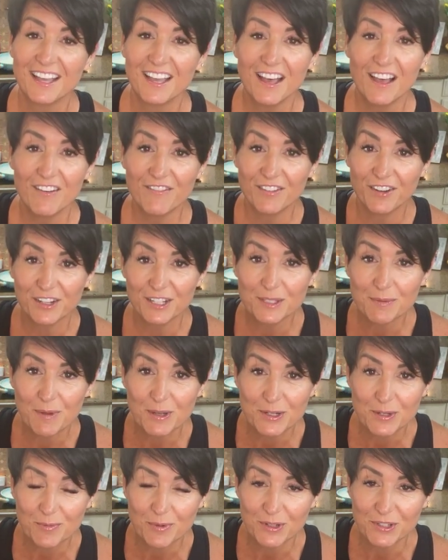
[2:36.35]
a very
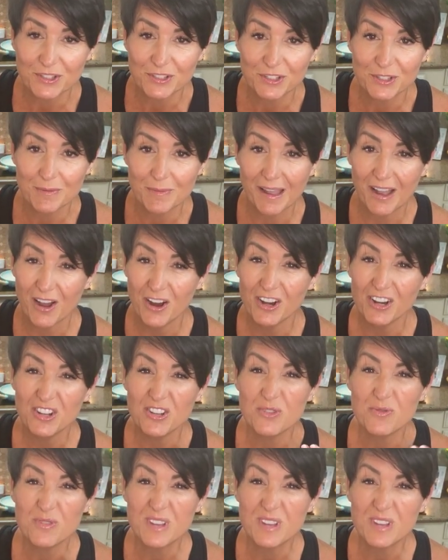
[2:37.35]
special person to my heart who